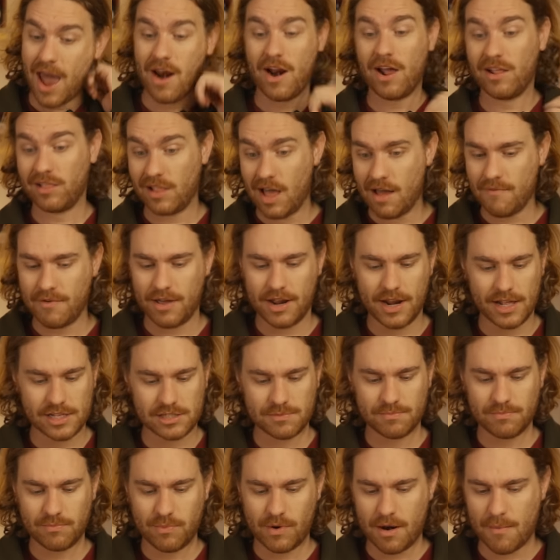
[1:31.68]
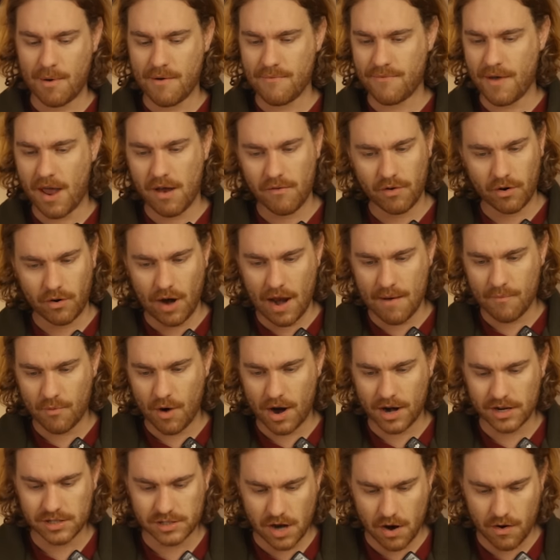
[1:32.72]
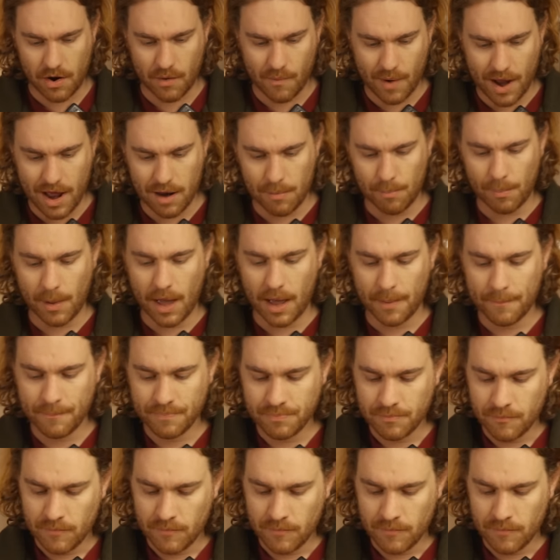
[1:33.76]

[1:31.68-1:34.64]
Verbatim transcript: and I love it. It's one of my favorite grape varieties going around, but